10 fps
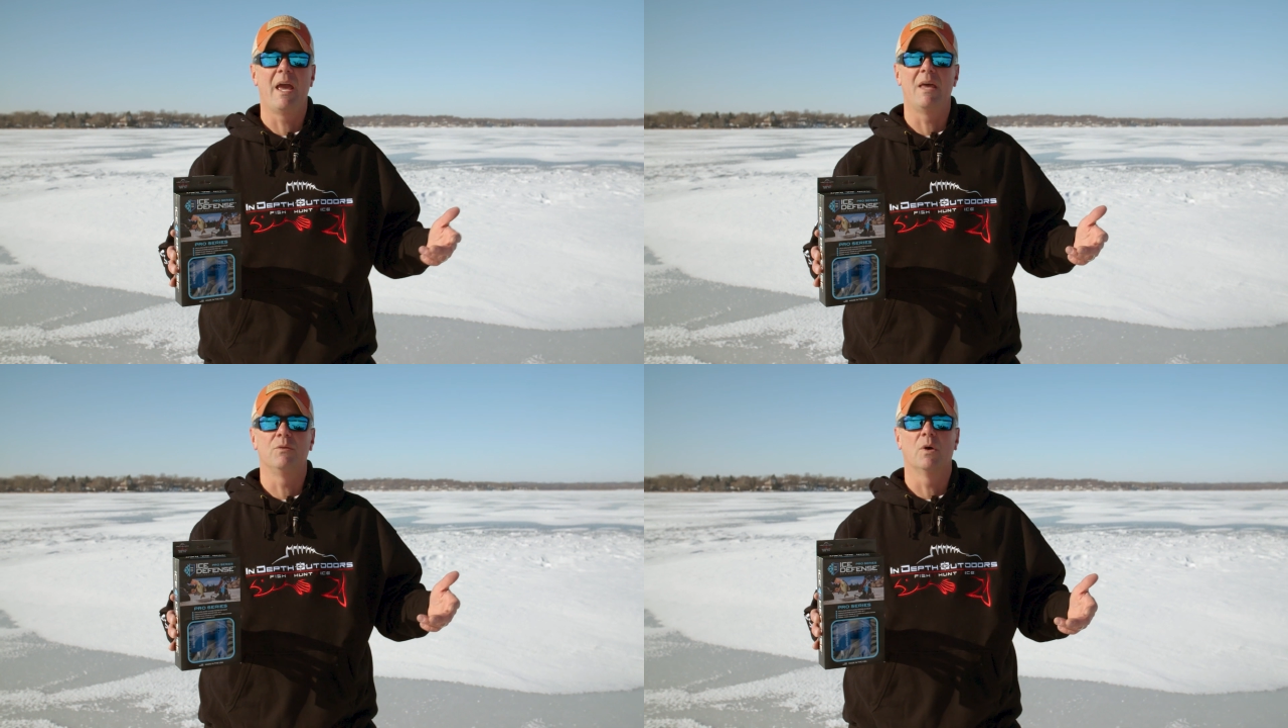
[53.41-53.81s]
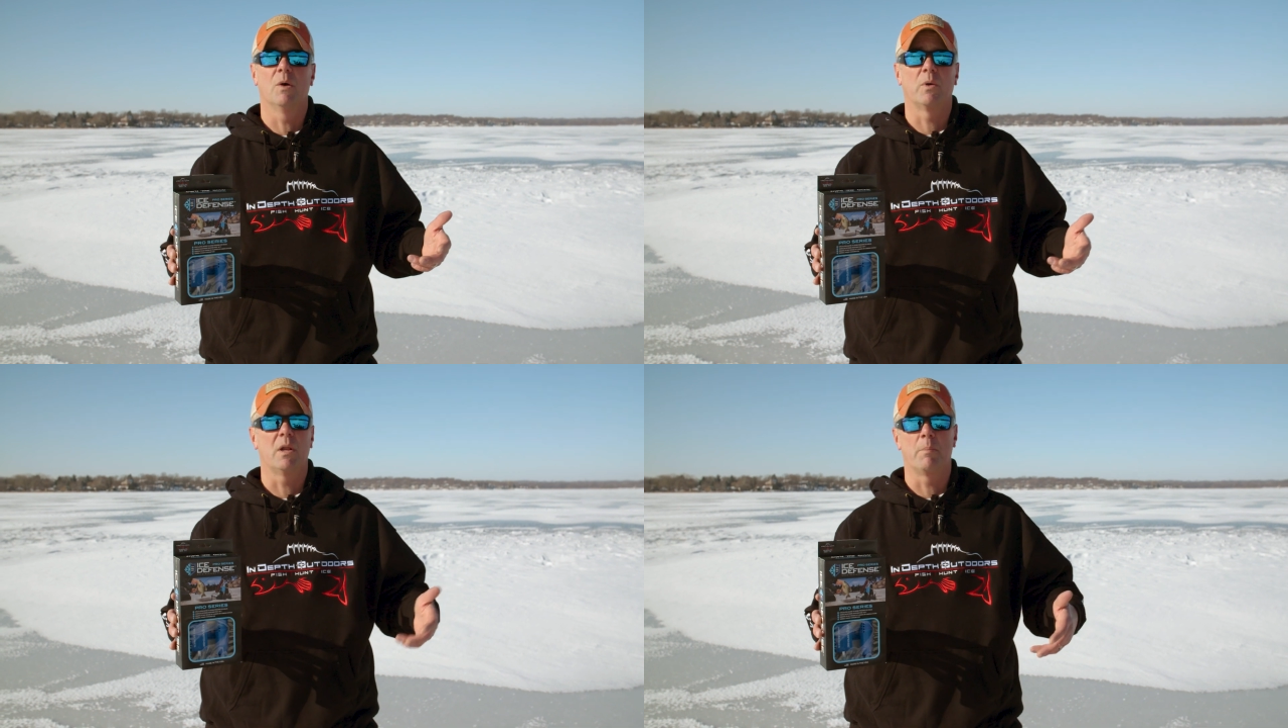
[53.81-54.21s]
And
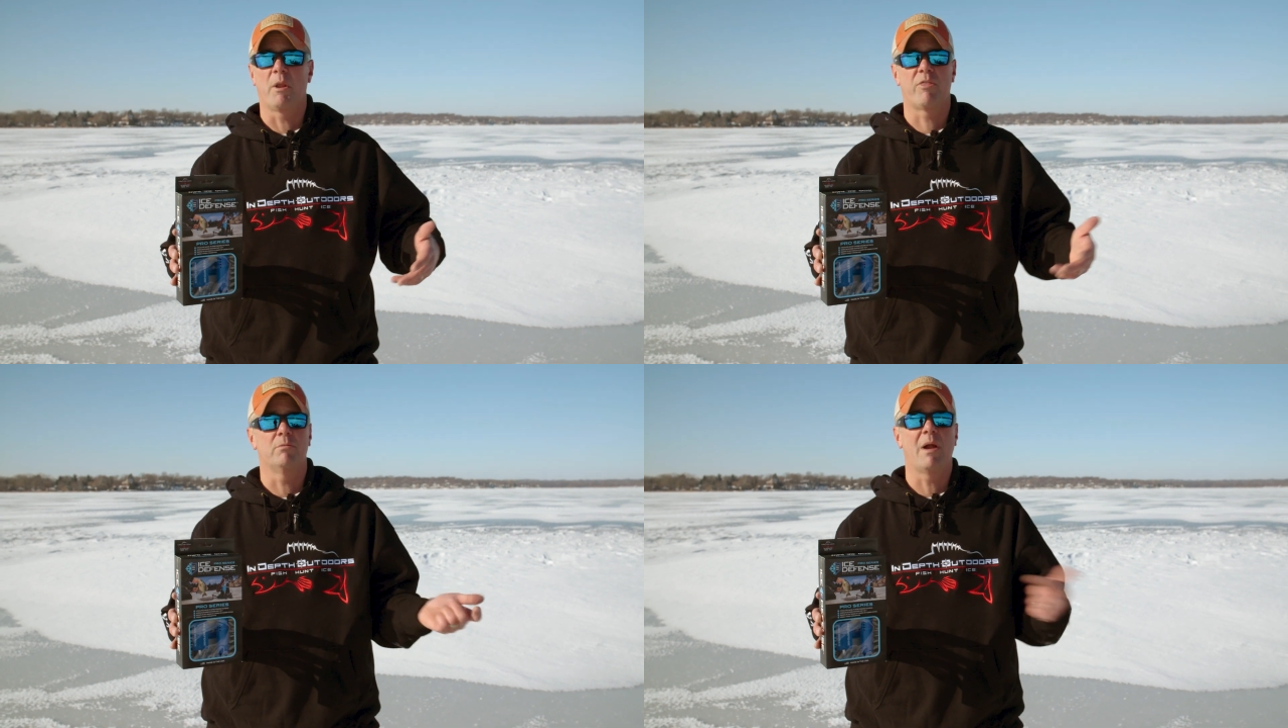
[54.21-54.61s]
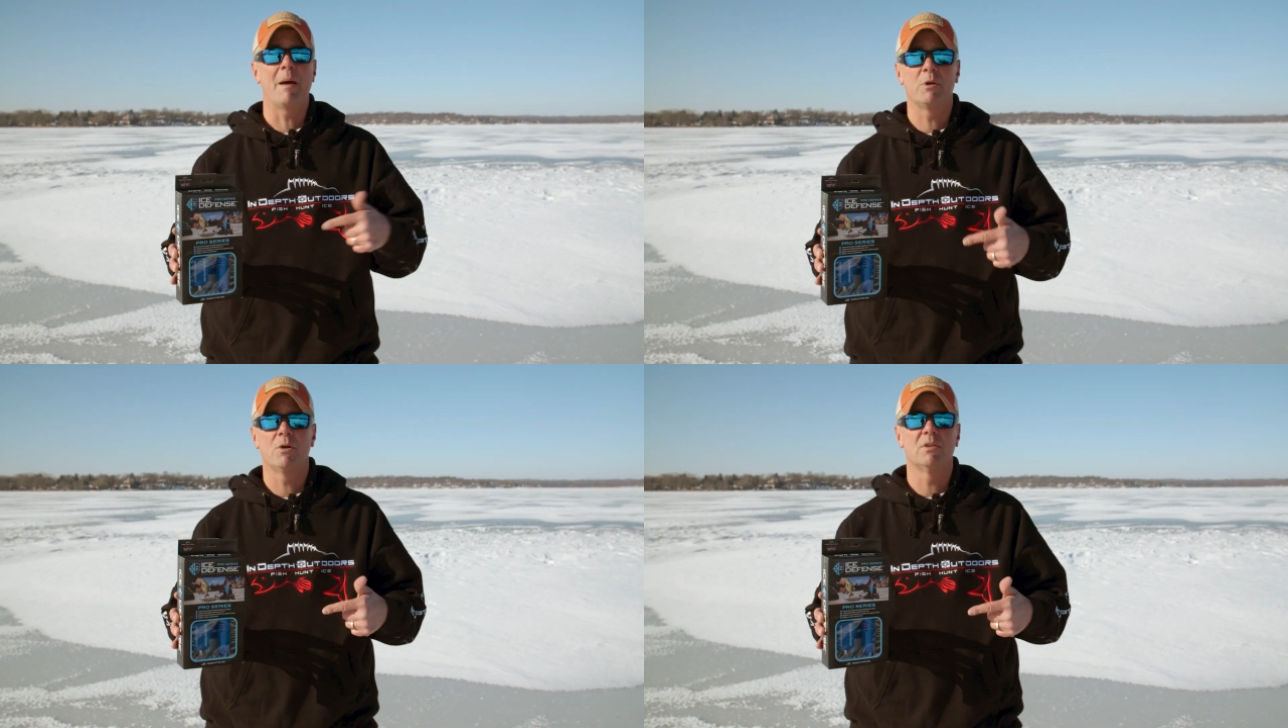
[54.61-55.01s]
uh, we're gonna put a
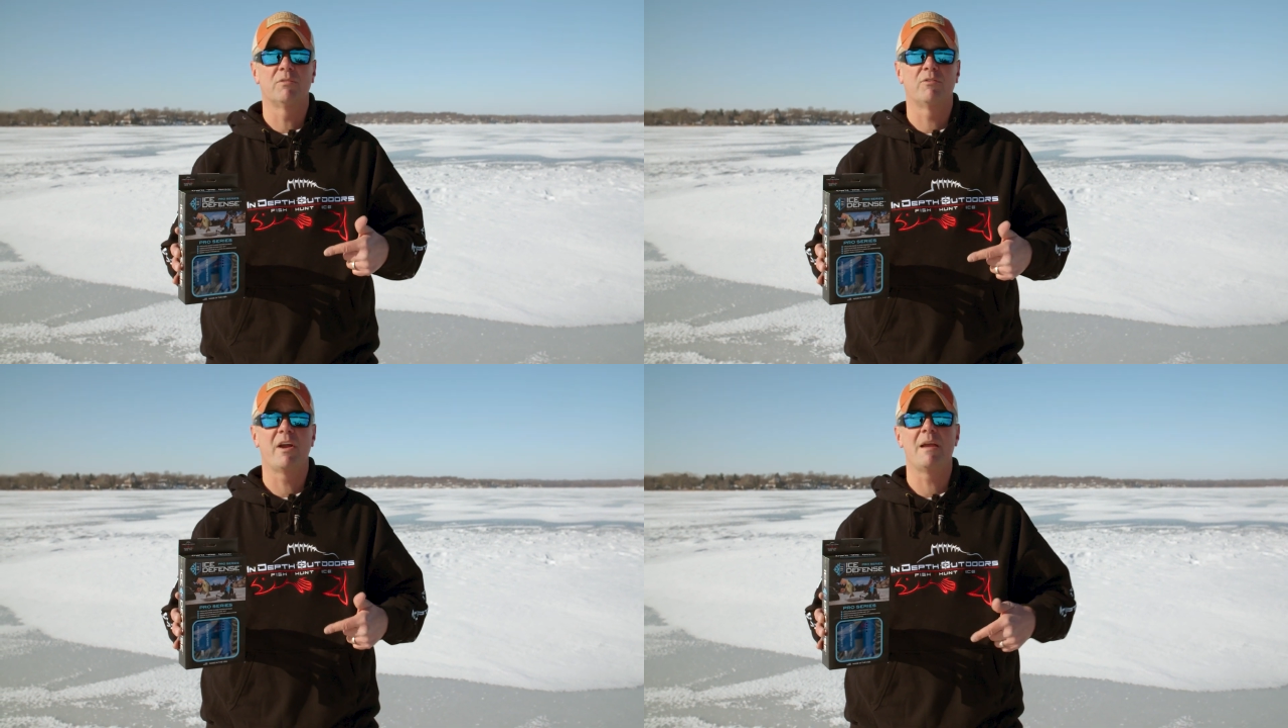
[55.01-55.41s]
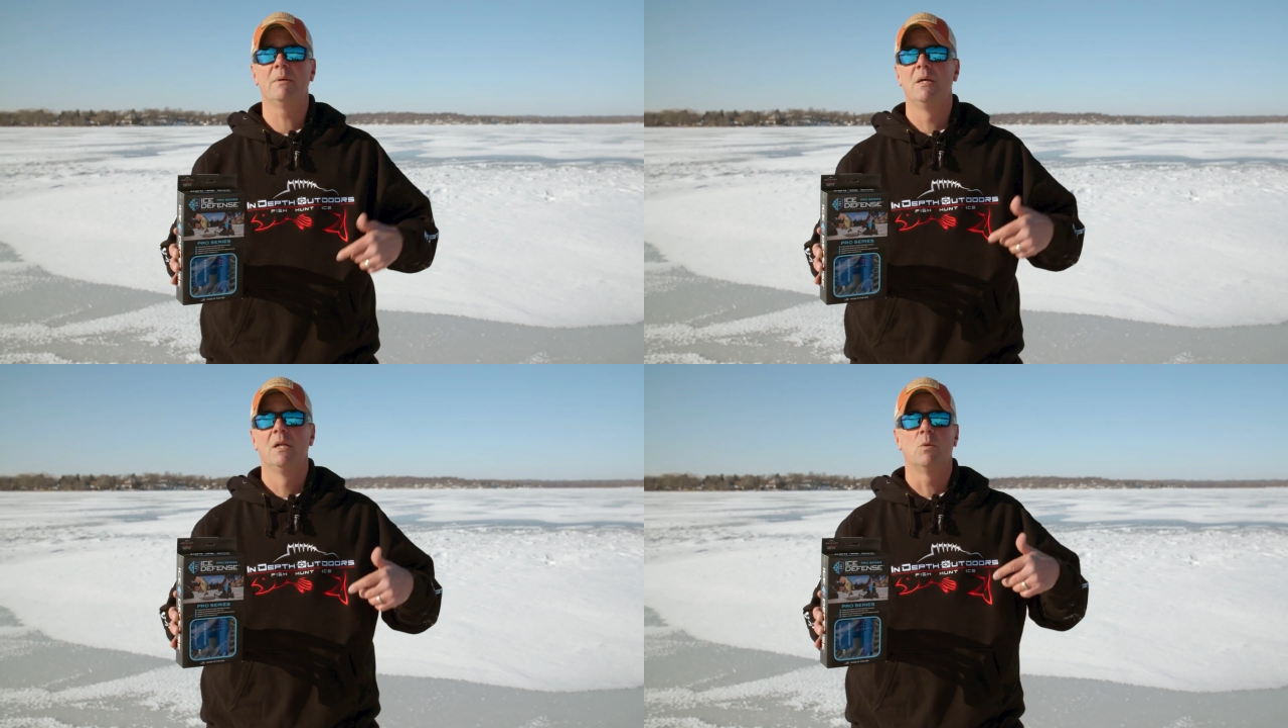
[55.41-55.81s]
thermometer in the frame